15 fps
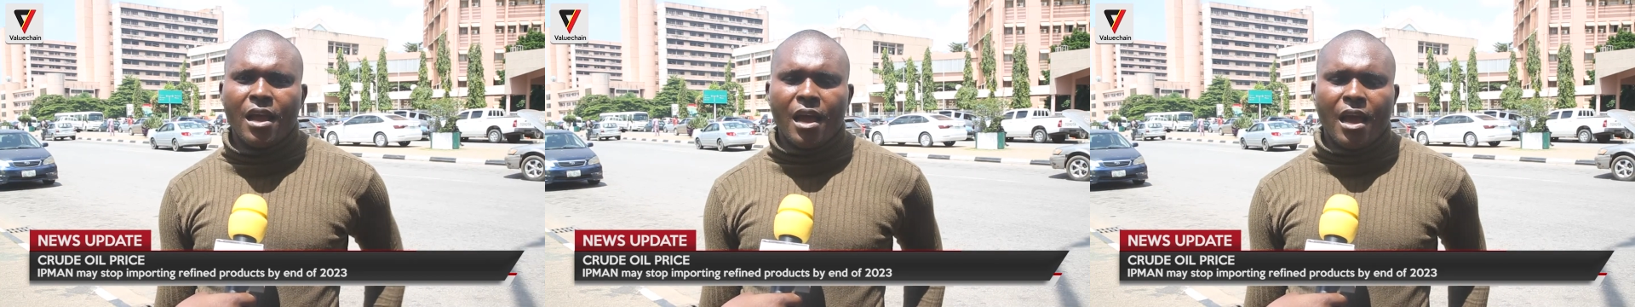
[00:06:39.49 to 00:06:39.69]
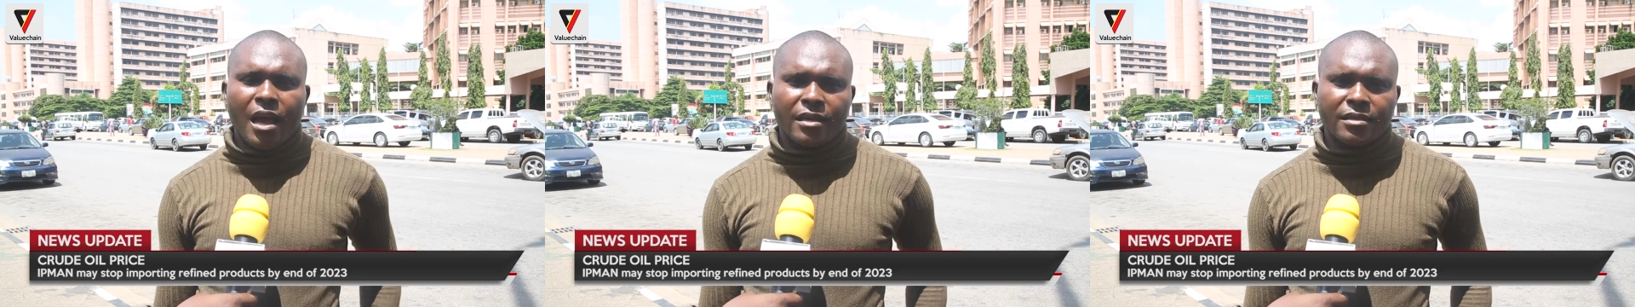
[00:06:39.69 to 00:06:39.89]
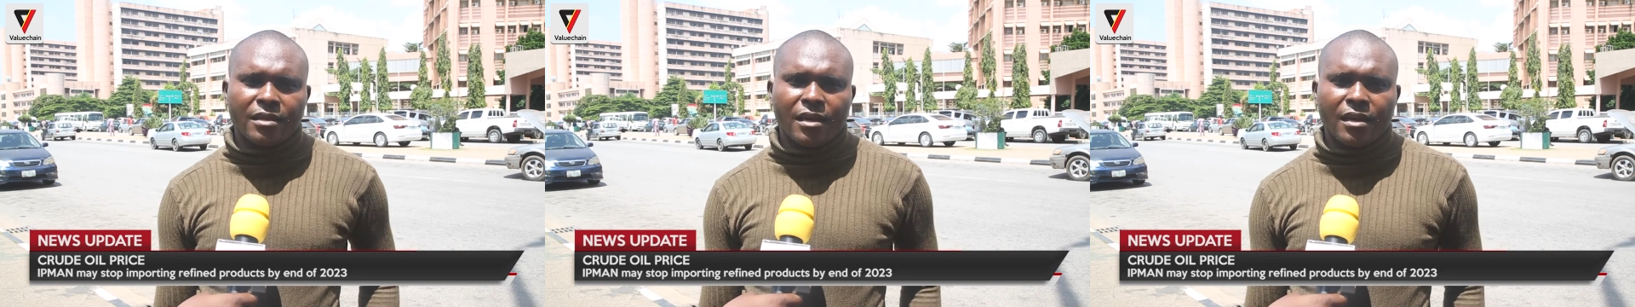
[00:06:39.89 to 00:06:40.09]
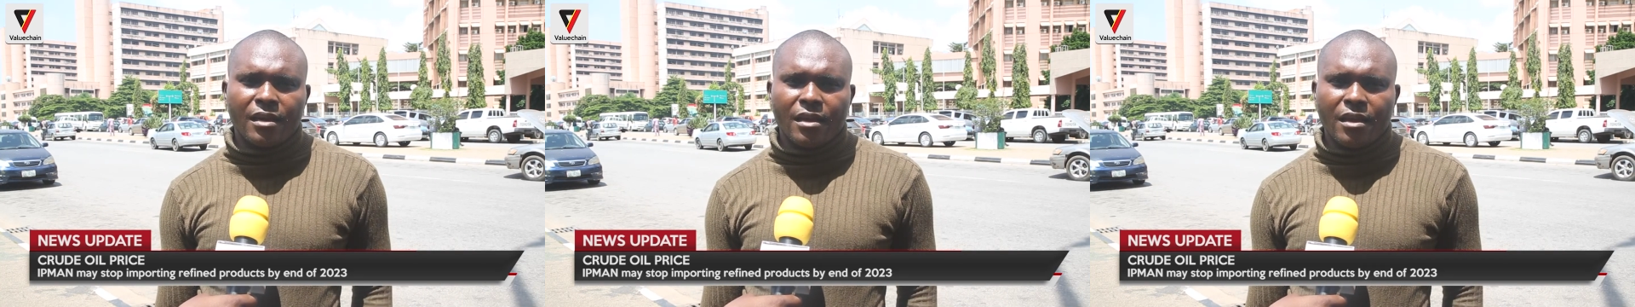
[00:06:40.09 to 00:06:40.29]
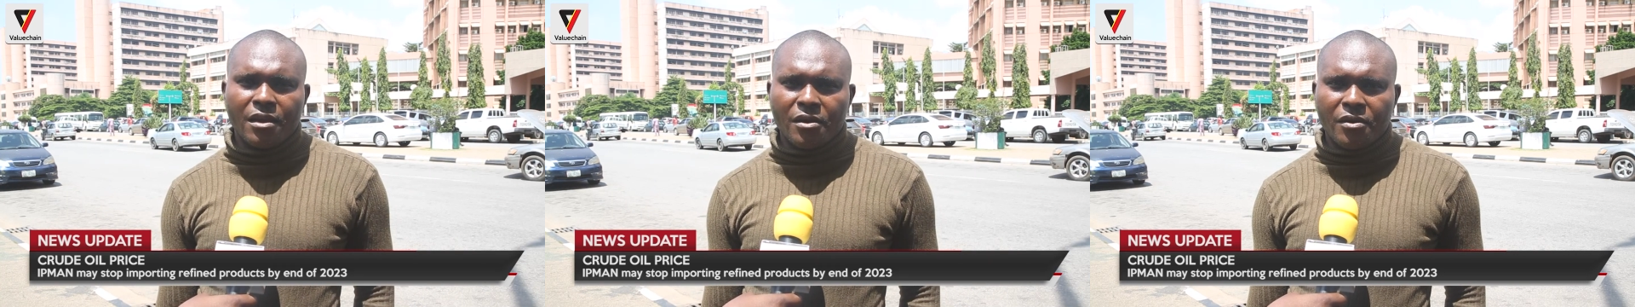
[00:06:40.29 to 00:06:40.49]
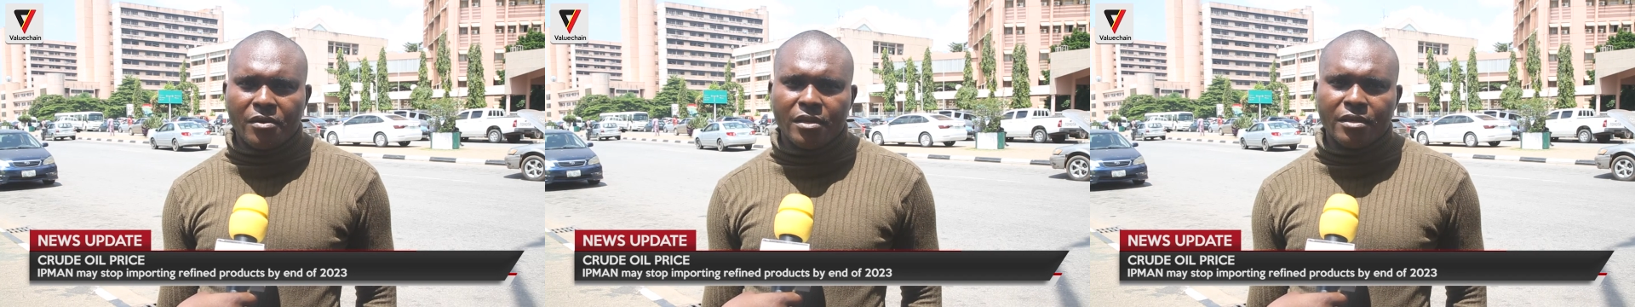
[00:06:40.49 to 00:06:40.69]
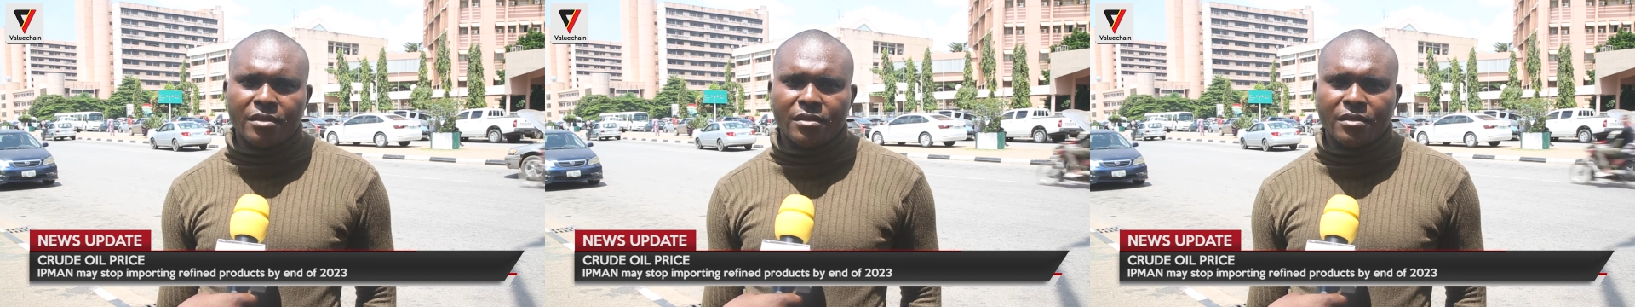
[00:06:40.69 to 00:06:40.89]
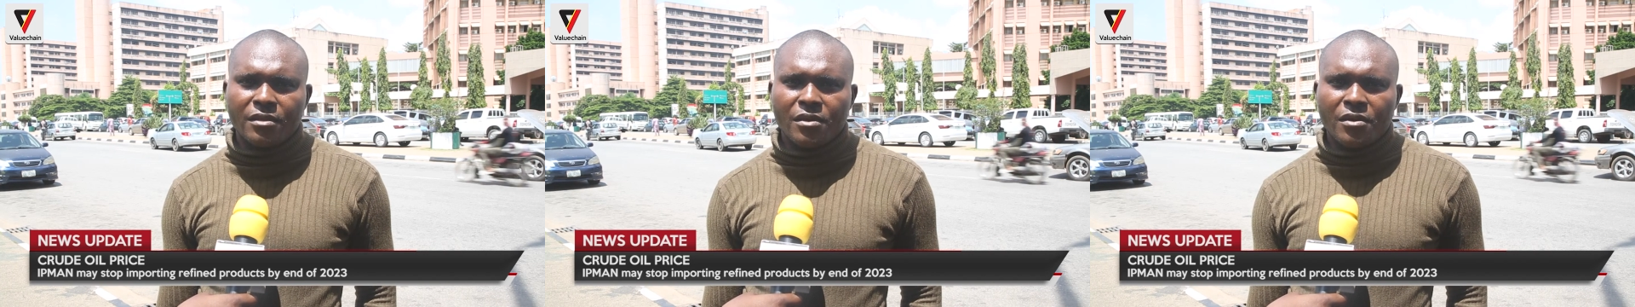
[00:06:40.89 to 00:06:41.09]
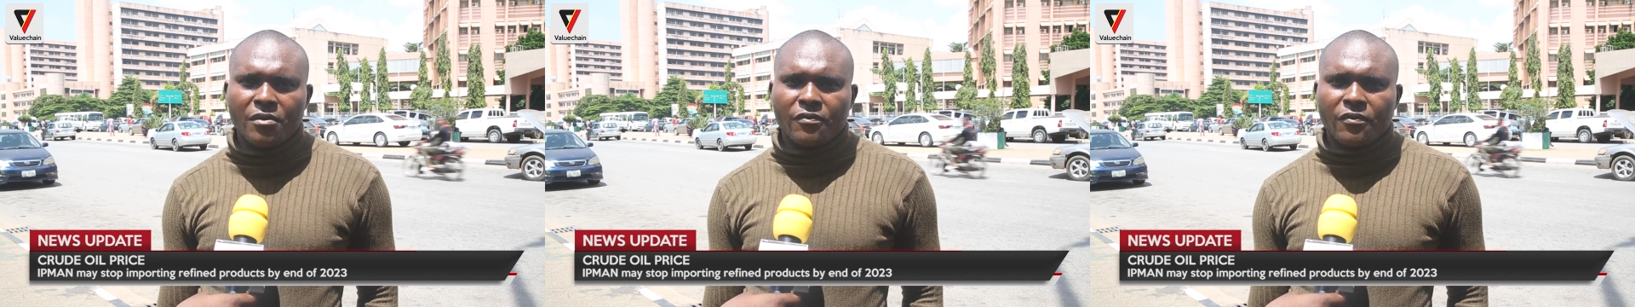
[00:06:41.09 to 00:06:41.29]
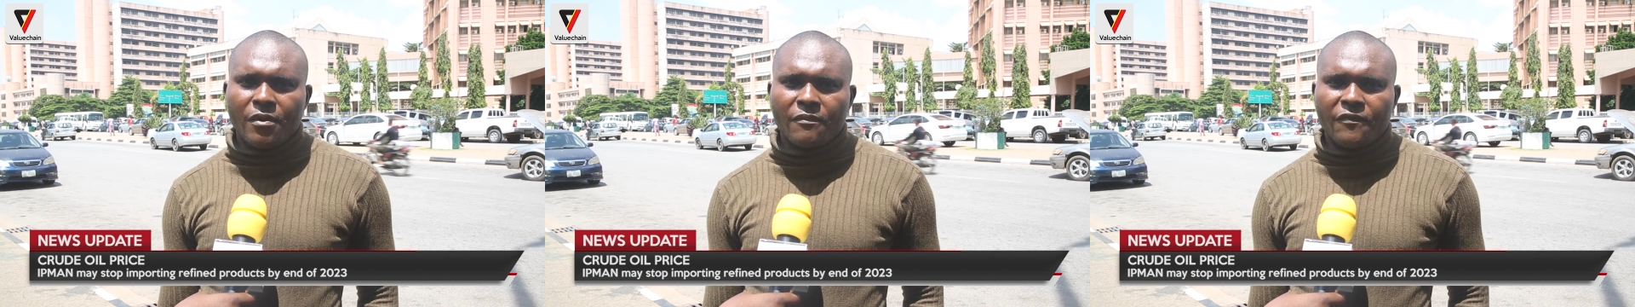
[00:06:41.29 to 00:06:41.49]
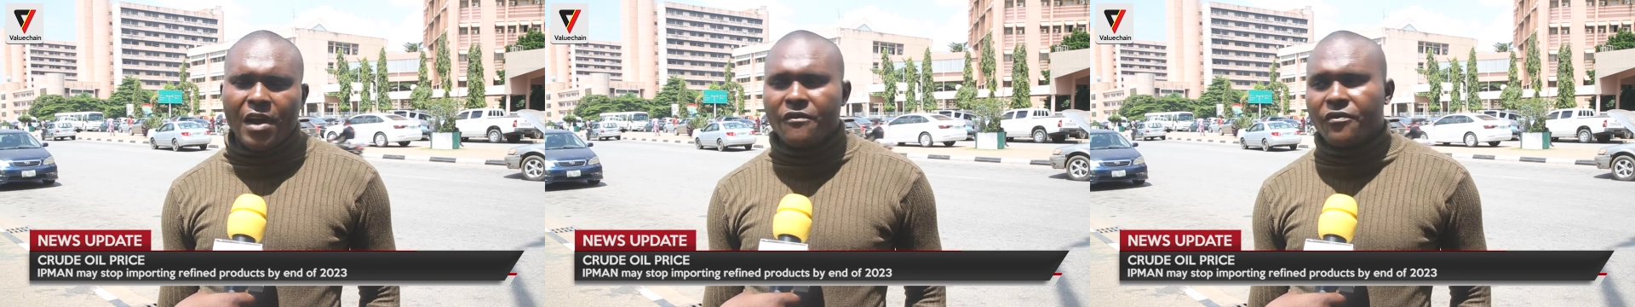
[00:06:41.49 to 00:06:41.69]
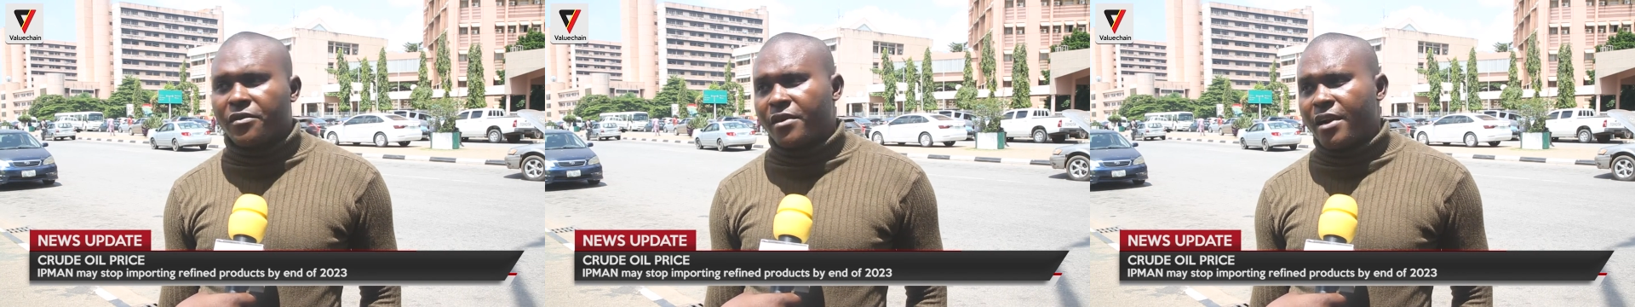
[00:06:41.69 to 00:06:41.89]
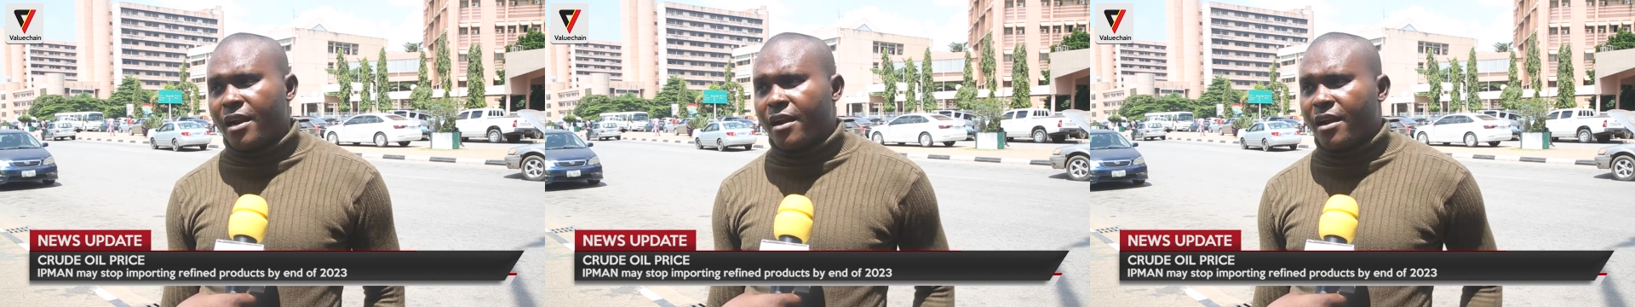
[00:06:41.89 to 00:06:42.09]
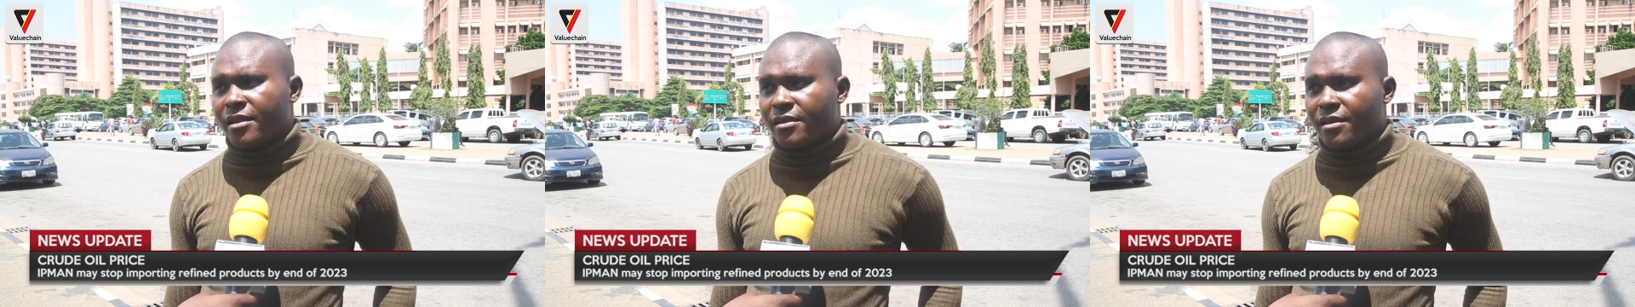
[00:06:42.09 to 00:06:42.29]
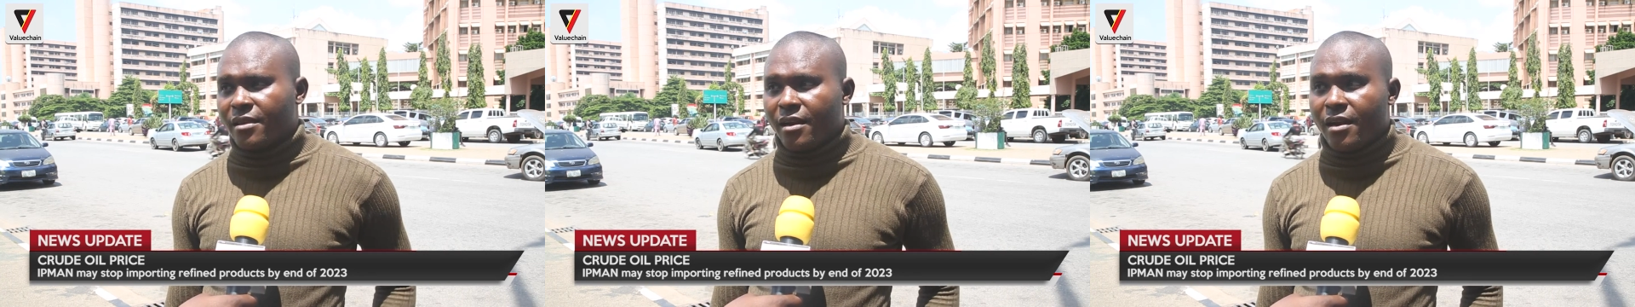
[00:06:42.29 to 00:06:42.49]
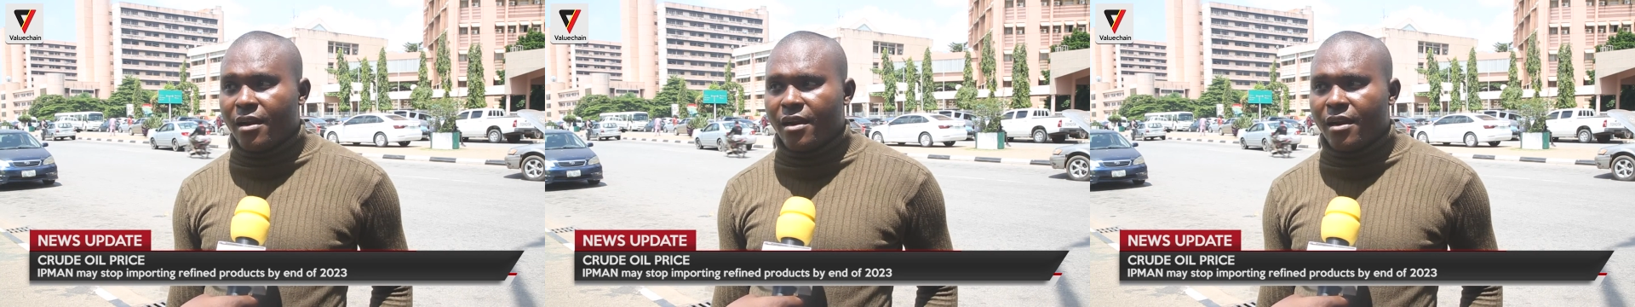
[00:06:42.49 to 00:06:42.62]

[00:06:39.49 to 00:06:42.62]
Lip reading: has increased from 593